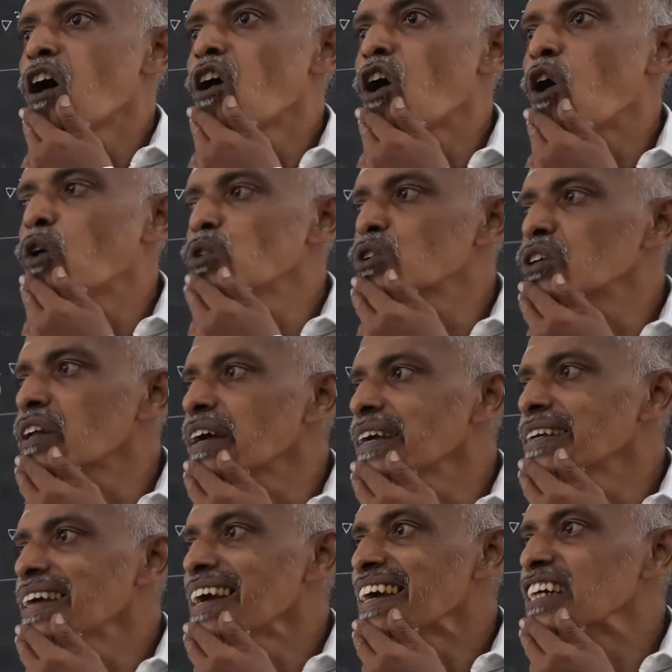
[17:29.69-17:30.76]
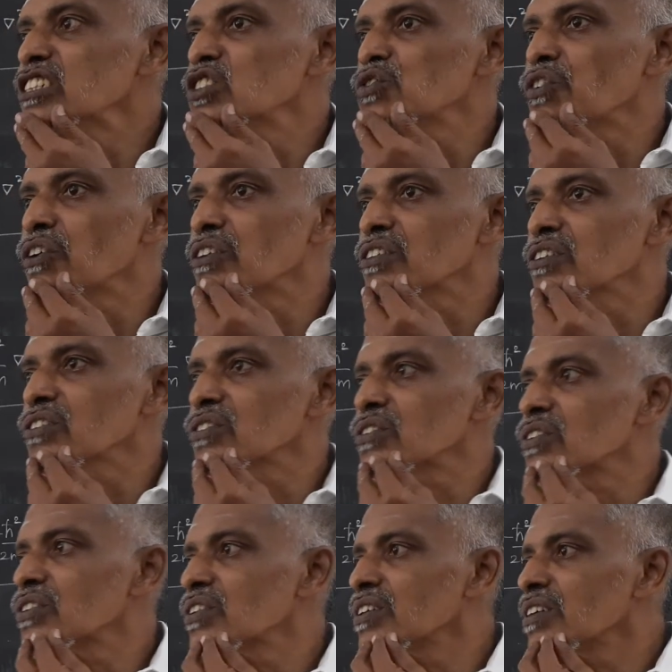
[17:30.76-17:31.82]
How to write H for
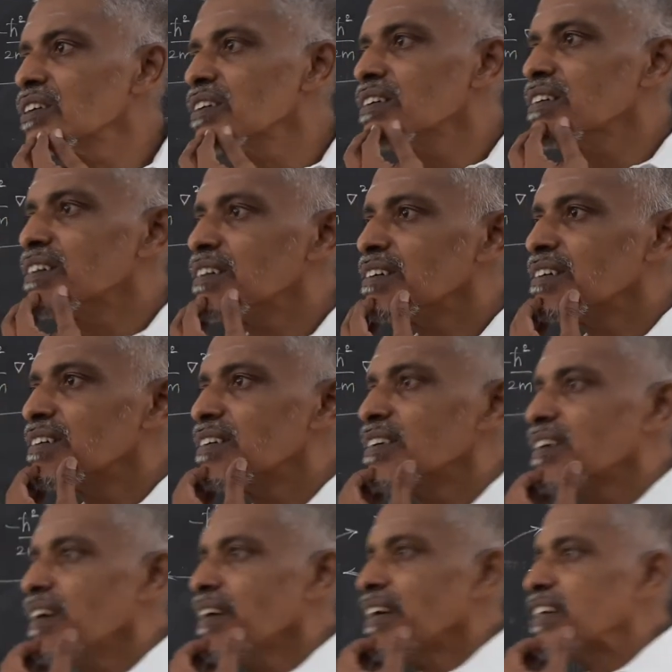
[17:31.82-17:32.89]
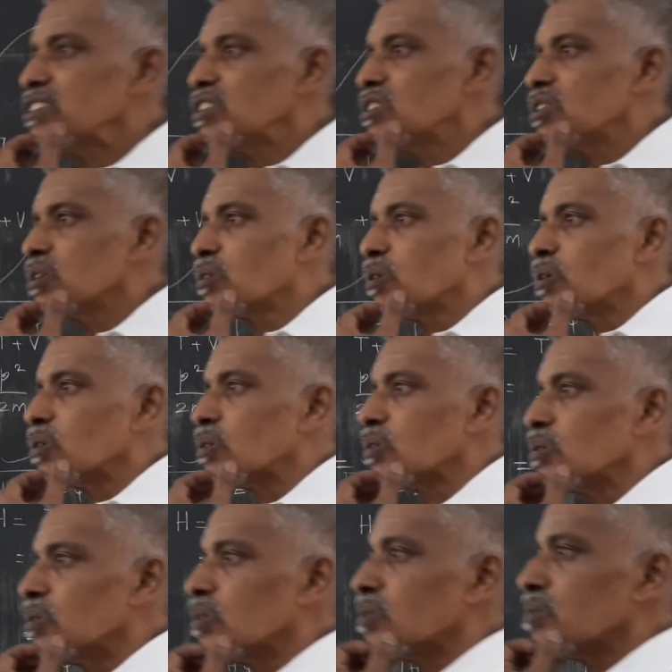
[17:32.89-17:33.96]
this? H is equal
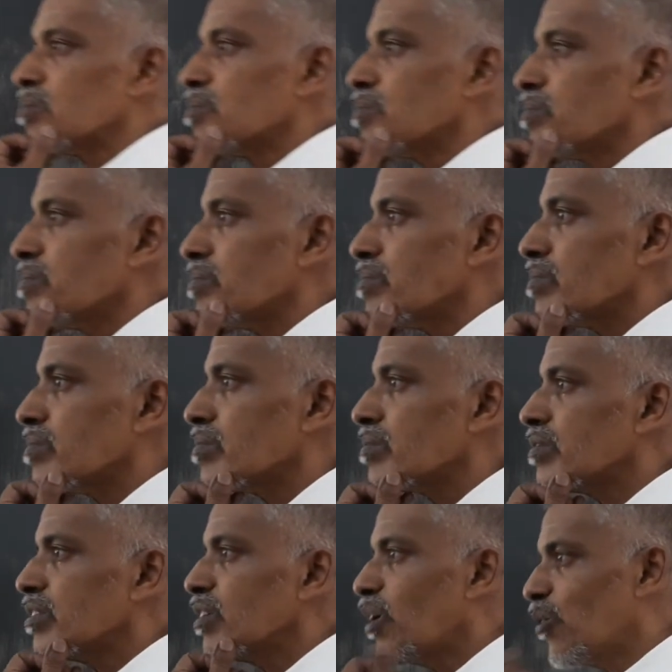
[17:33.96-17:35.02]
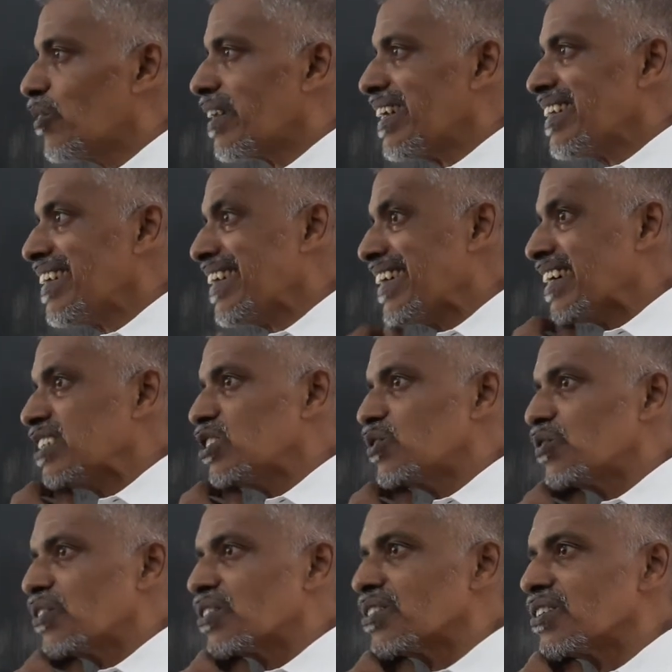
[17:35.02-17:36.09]
to, how to write H
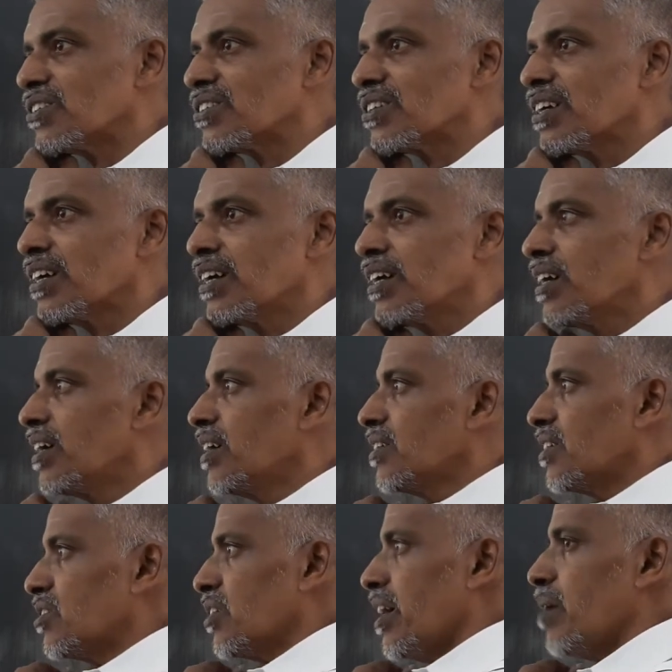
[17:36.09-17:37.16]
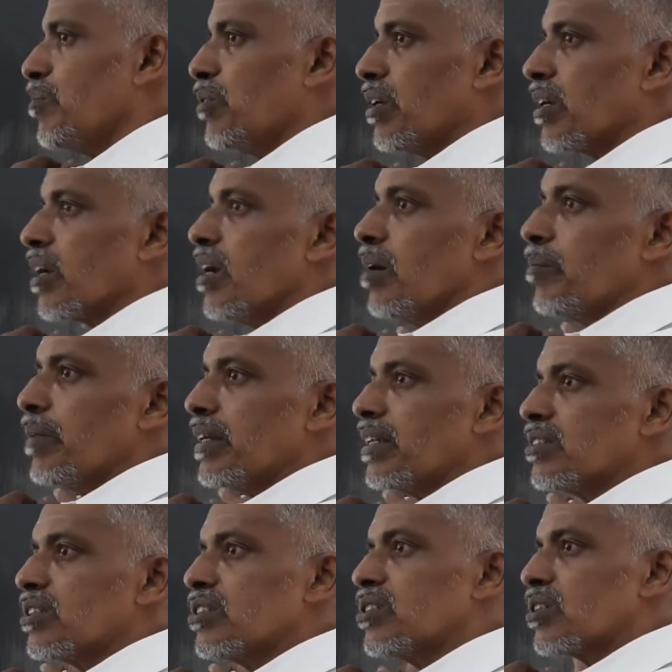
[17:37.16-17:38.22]
for this? The same thing, minus
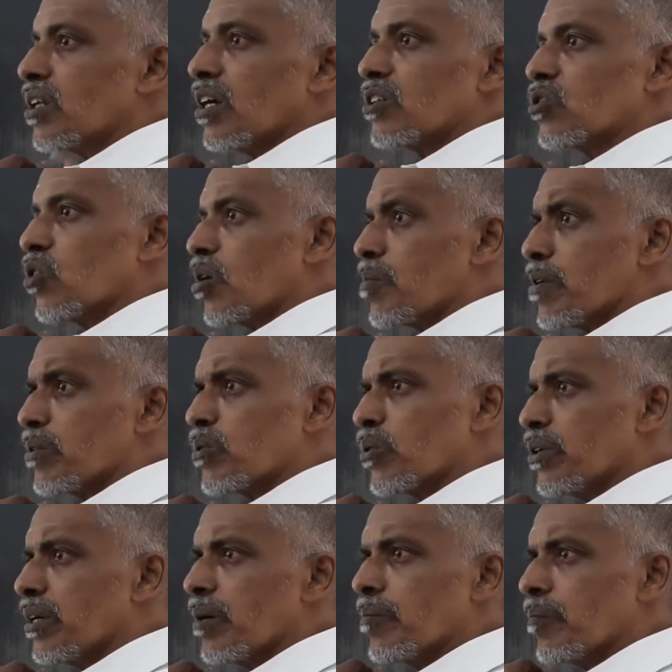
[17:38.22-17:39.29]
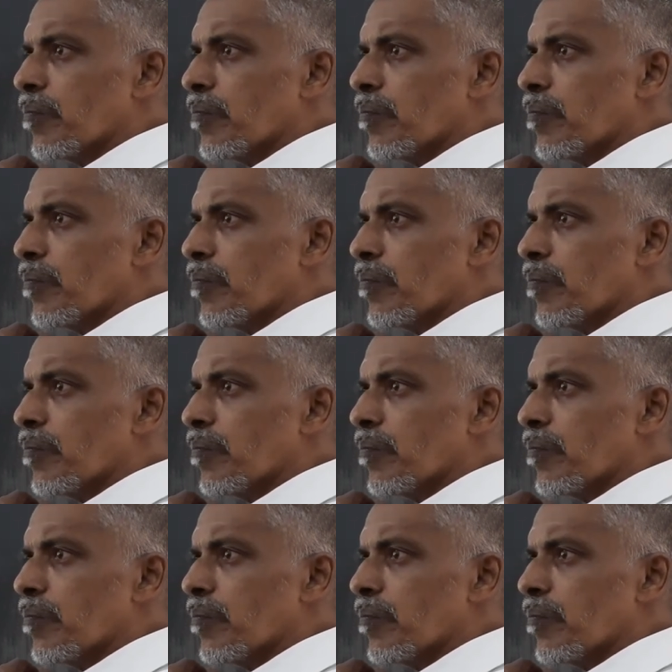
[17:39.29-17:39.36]
H square by 2m.